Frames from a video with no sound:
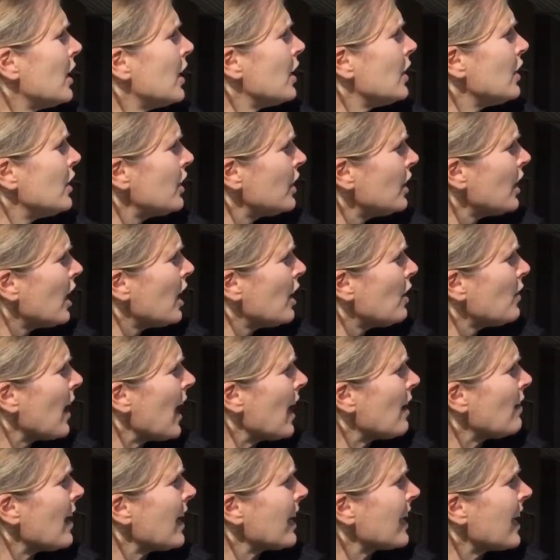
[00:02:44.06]
You know
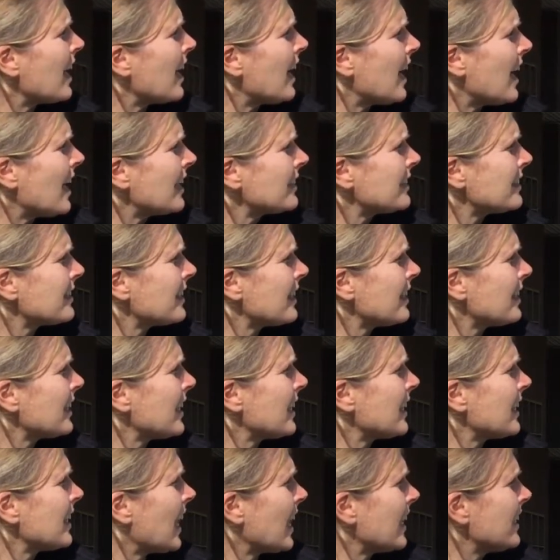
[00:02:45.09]
how I constantly
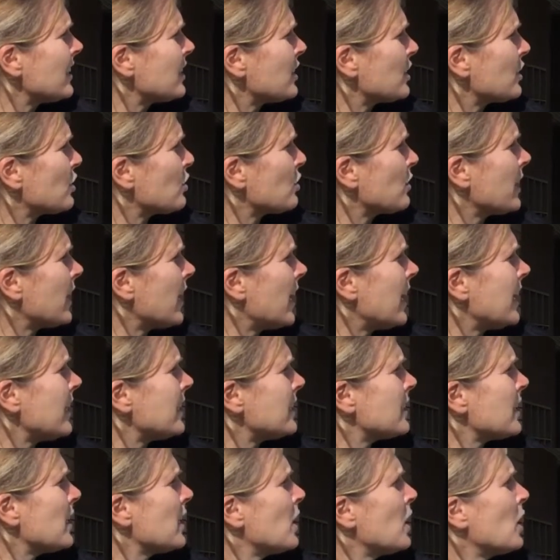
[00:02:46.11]
like to create?
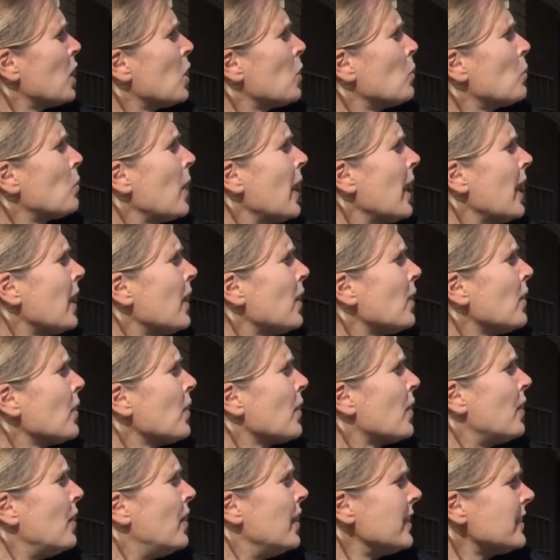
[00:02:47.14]
Well,
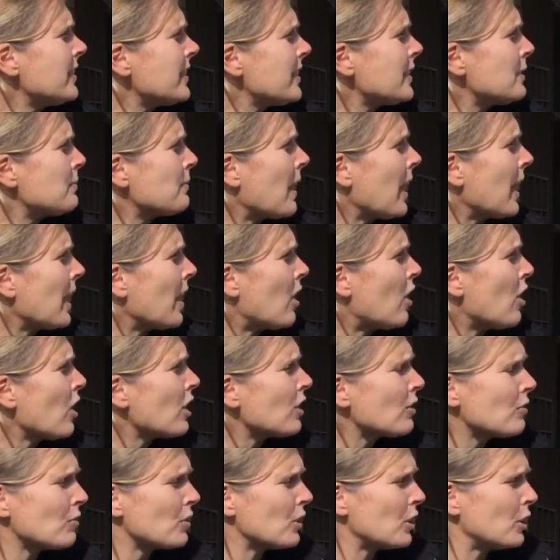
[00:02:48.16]
this is my art
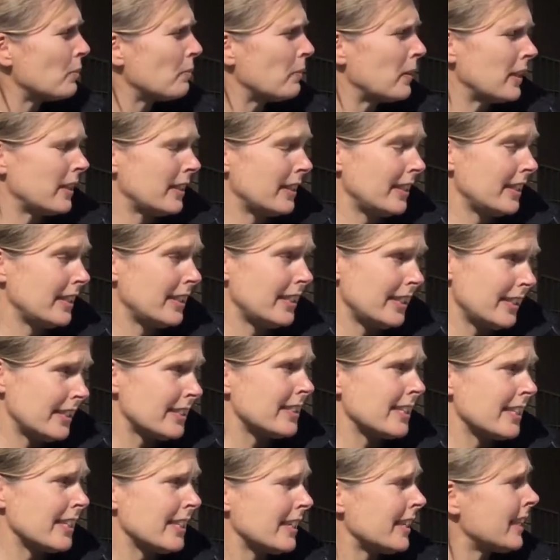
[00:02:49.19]
room.
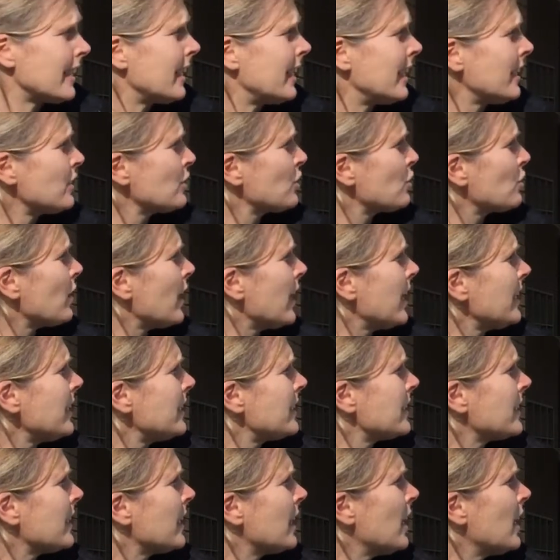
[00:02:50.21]
Isn't it great?
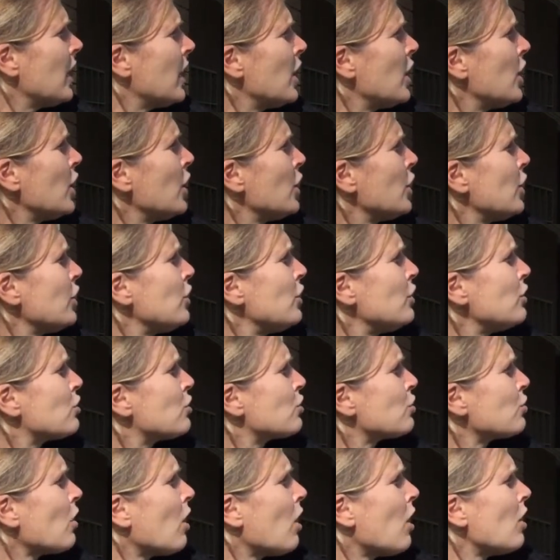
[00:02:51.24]
You
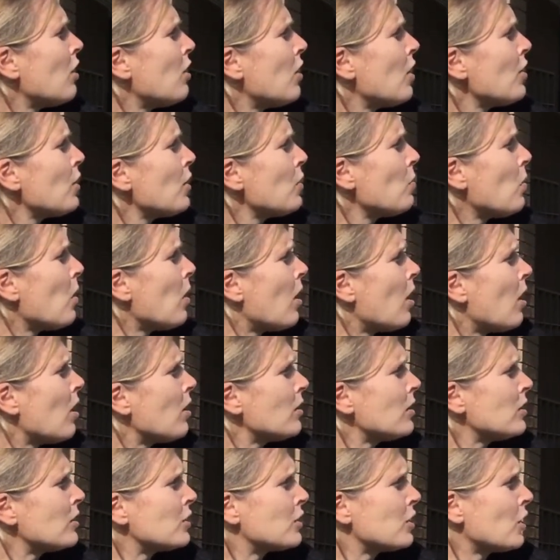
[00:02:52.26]
draw on the wall,
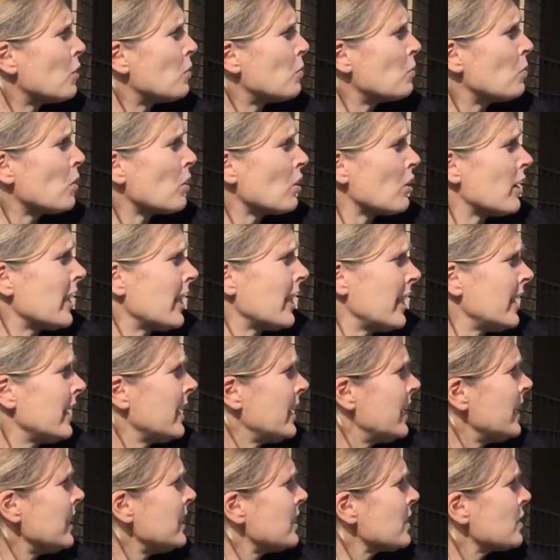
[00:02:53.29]
don't worry,
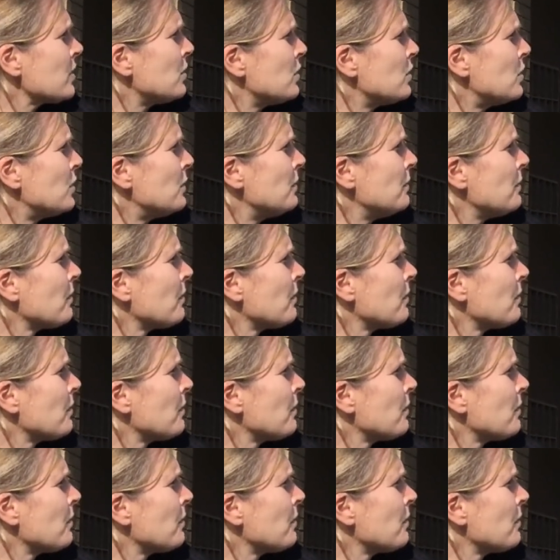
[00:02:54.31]
it's cool.